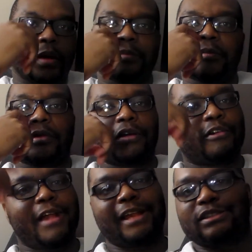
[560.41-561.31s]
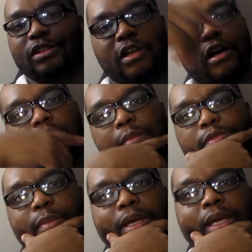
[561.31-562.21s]
But congrats to the
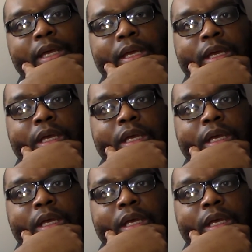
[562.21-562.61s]
Cubs, man.